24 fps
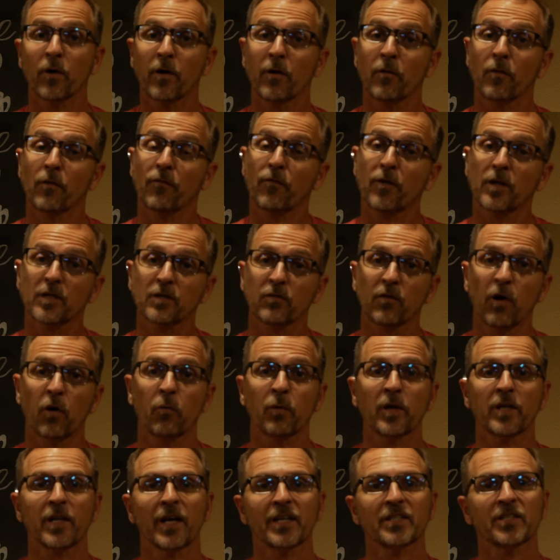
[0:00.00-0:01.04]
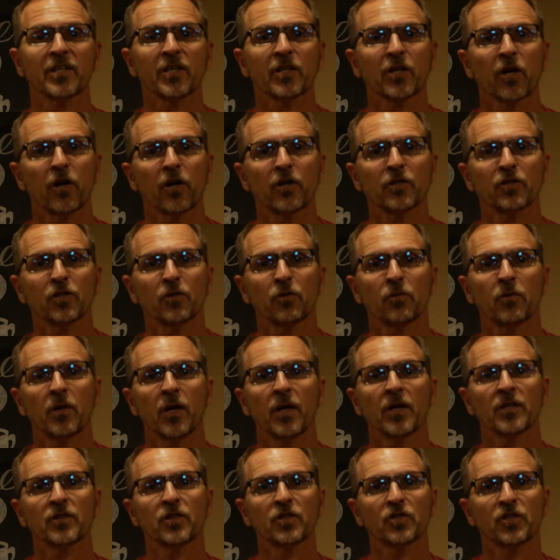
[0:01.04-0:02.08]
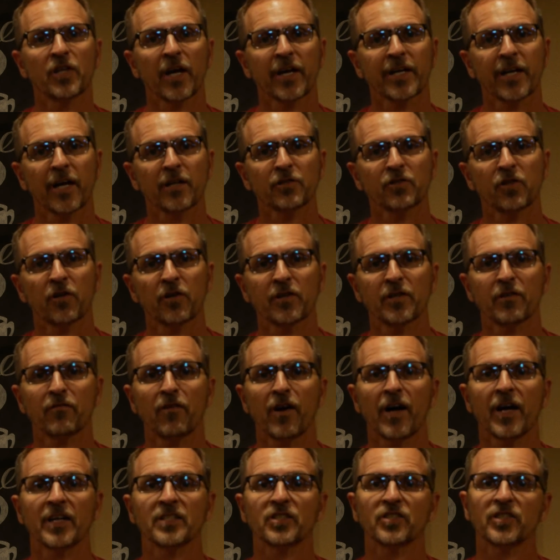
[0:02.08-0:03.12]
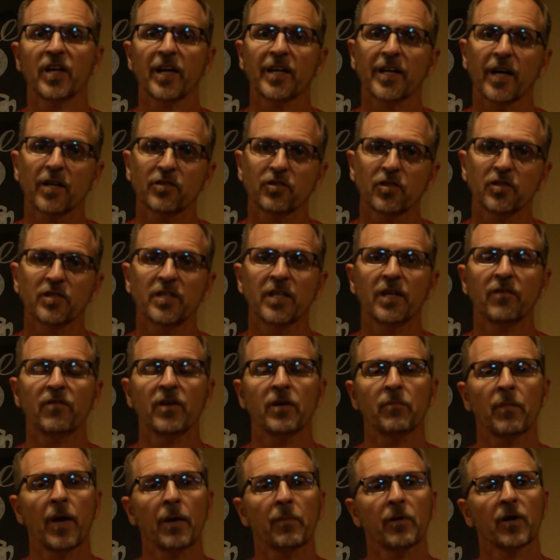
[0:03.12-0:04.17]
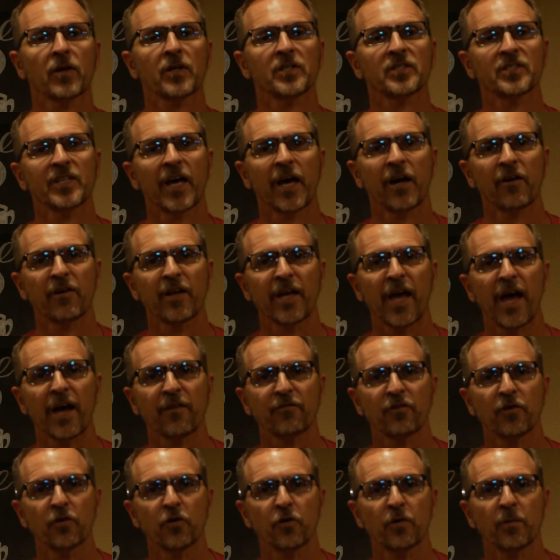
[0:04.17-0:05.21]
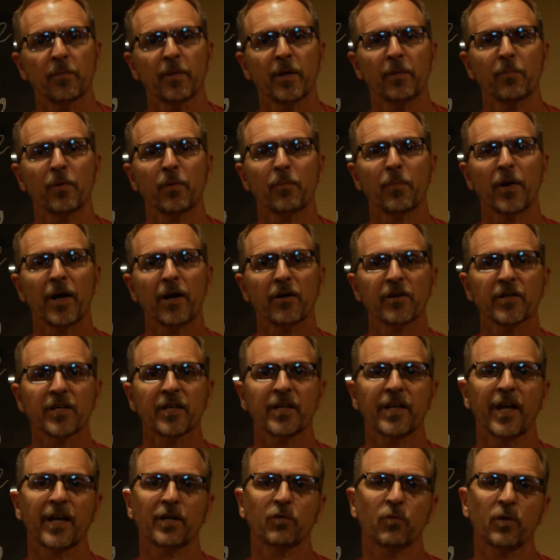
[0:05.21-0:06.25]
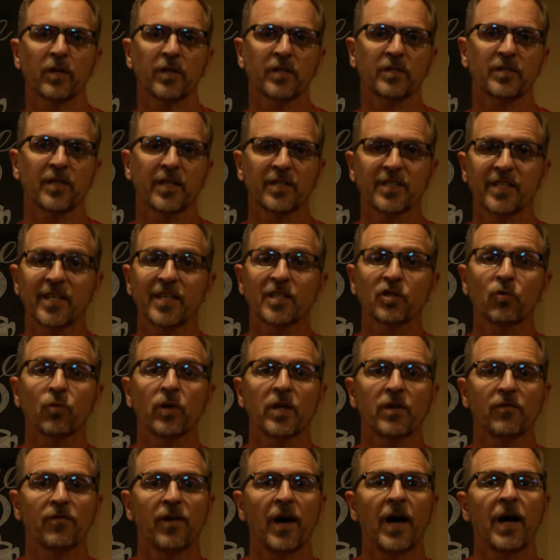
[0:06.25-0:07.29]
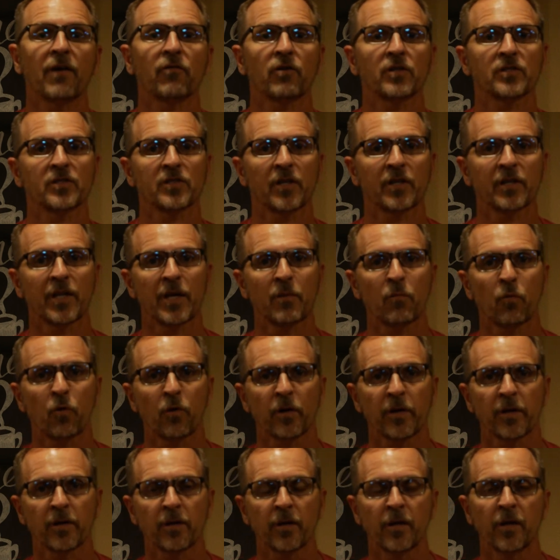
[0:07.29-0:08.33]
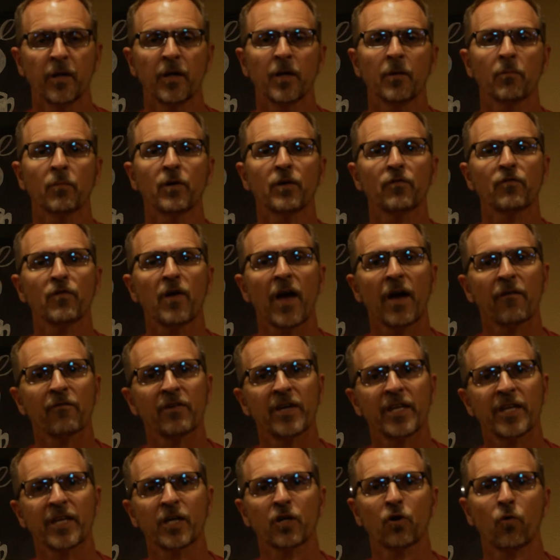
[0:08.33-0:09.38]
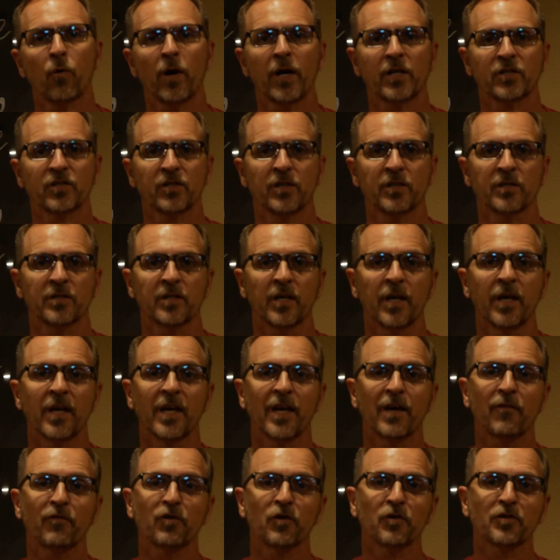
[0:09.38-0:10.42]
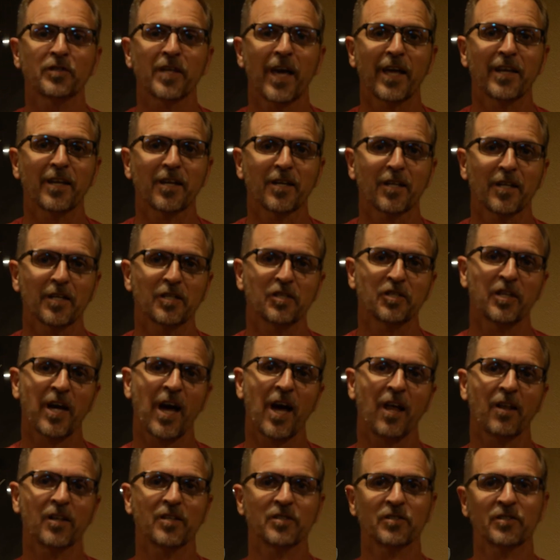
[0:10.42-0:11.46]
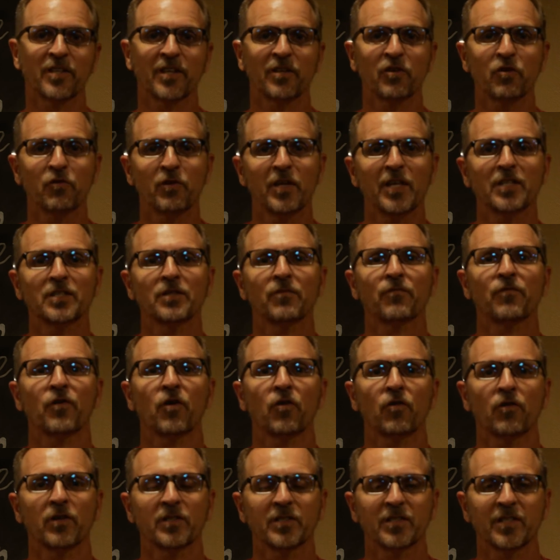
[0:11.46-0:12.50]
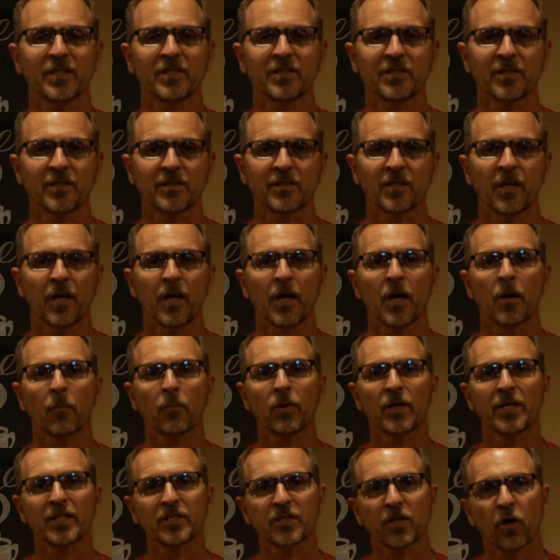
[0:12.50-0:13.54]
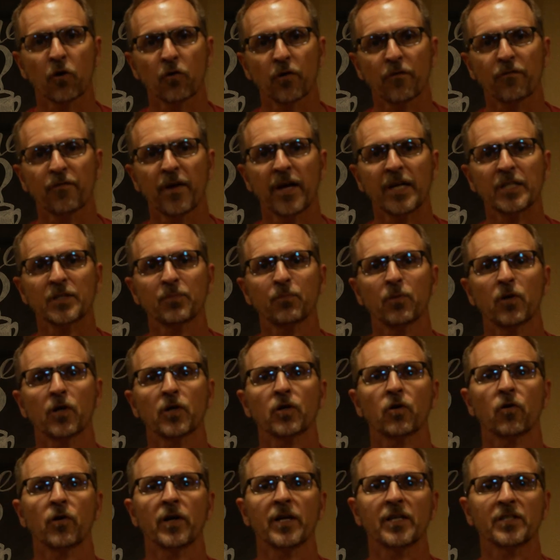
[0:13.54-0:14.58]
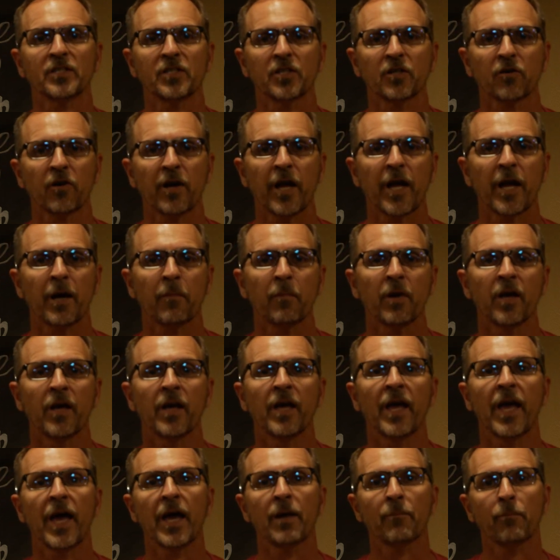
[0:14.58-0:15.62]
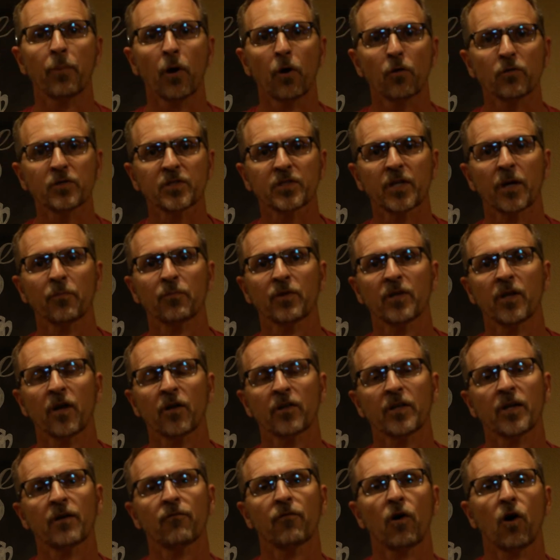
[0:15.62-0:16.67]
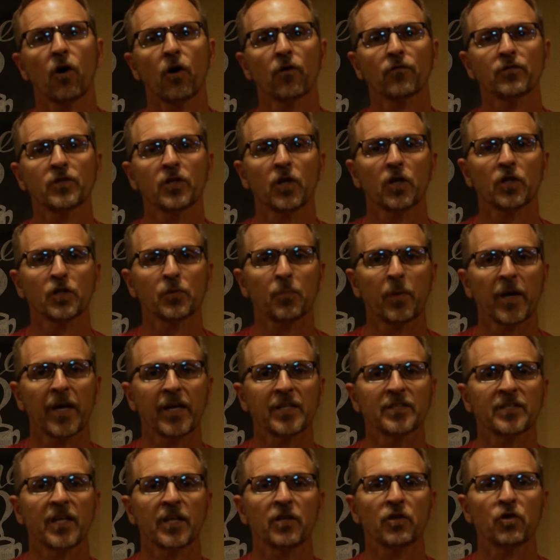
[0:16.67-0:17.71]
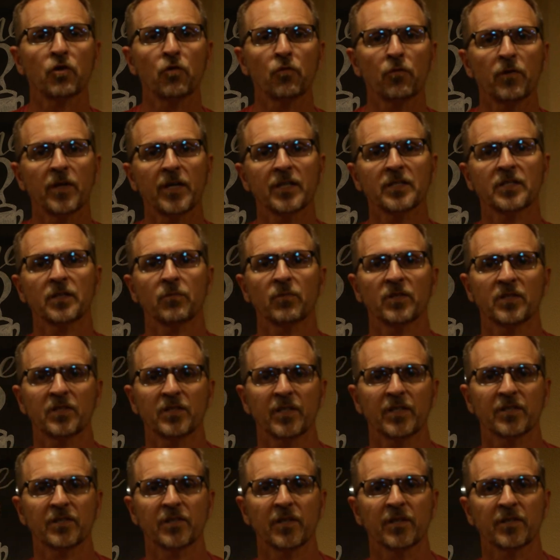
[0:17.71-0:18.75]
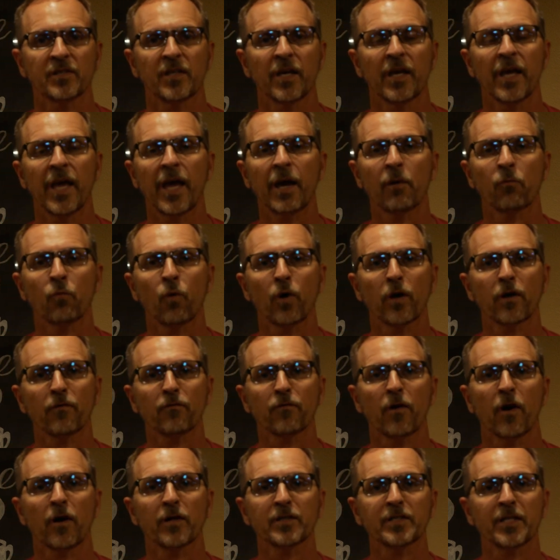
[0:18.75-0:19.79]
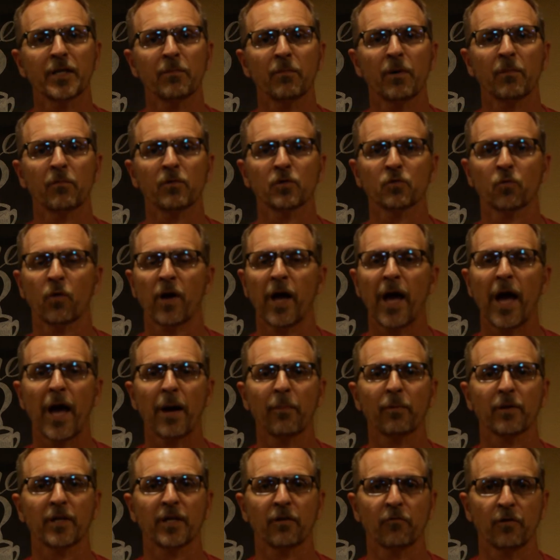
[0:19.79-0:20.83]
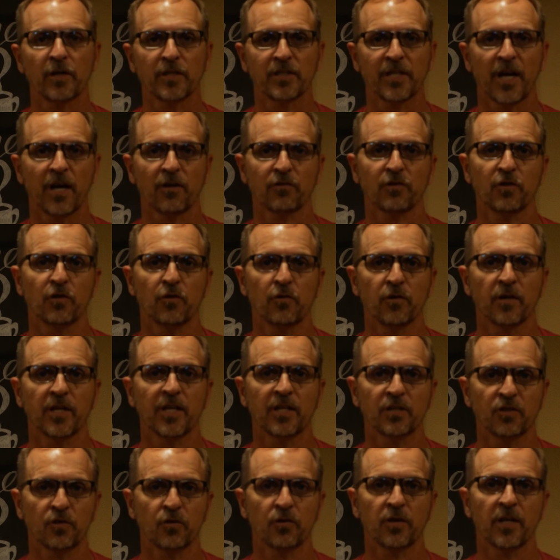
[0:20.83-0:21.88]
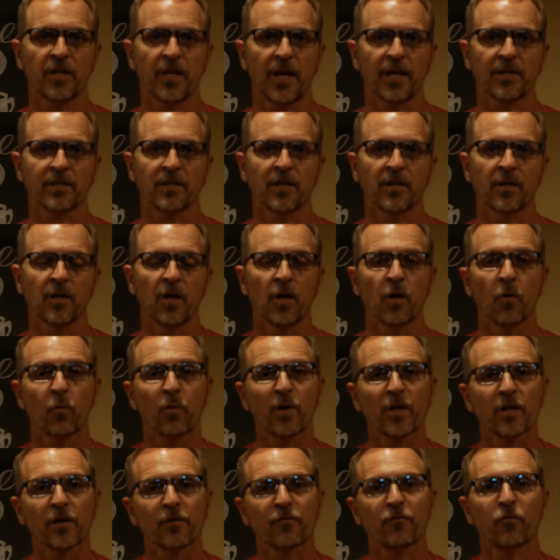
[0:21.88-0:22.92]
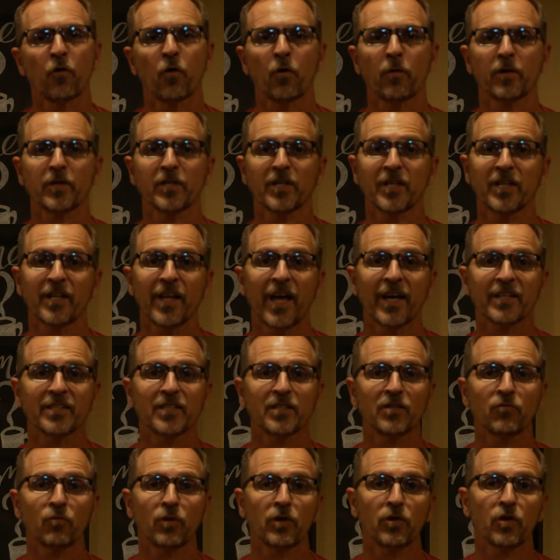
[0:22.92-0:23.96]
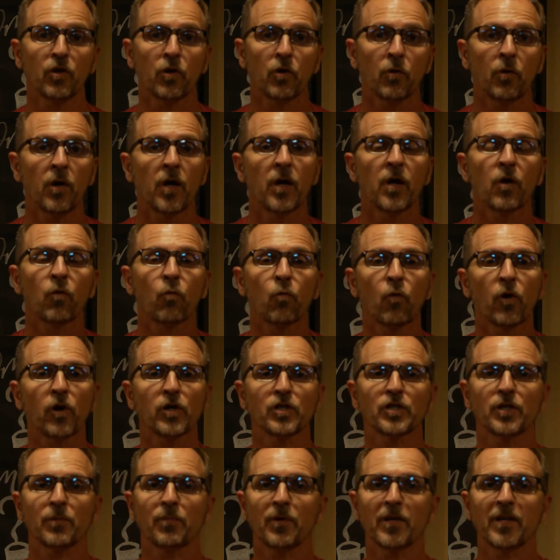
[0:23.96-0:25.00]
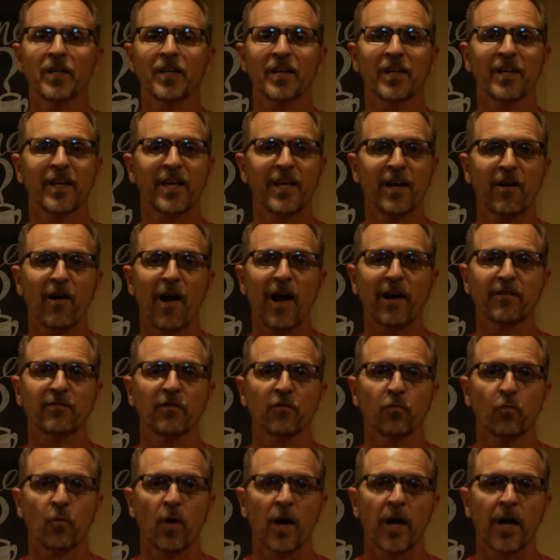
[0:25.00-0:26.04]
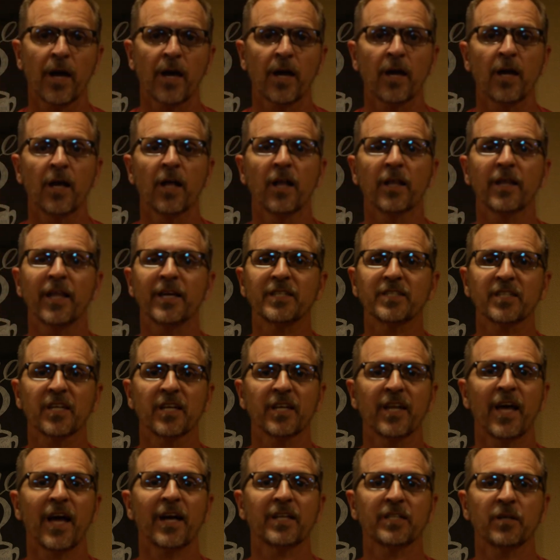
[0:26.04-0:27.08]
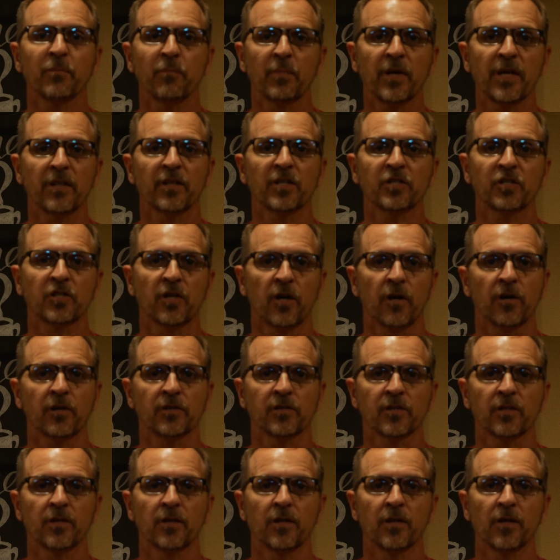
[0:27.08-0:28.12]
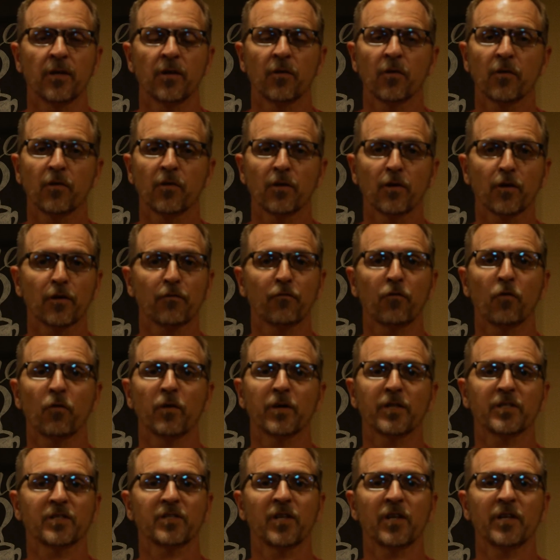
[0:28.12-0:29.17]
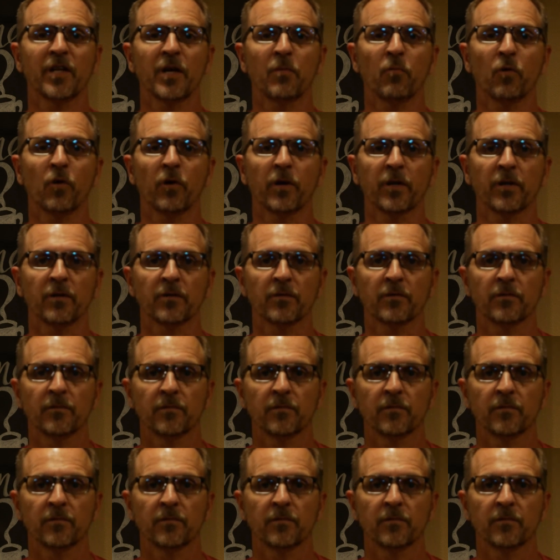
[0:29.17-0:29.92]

well, first of all, we'd like to encourage you to check out your device, check out your TV, maybe on a Saturday afternoon, and be prepared to connect with us at 10:25 on Sunday morning. But if you have any questions, if you're technically challenged and you need some further assistance, please go to Facebook or Instagram and post something on the Evolve Church page that you need some assistance, and one of our team members will happily reach out to you to get you connected. We look forward to connecting with you, worshiping in an interactive way. Let's connect and be the church. Look forward to Sunday morning.